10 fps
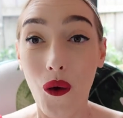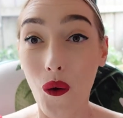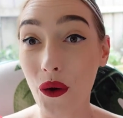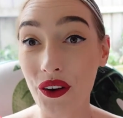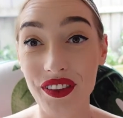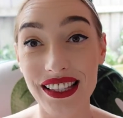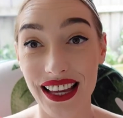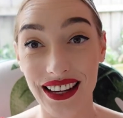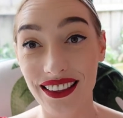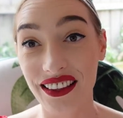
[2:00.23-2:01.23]
Or if there's
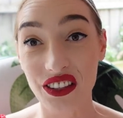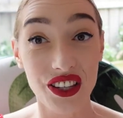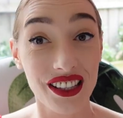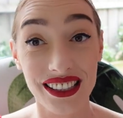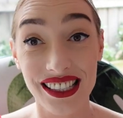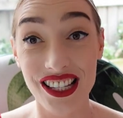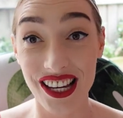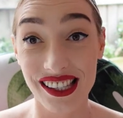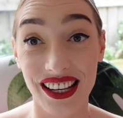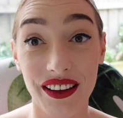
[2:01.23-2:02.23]
anything that you can
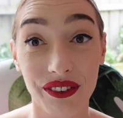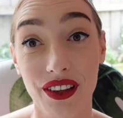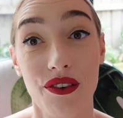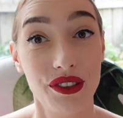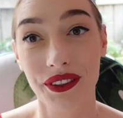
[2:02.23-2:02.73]
suggest that I've left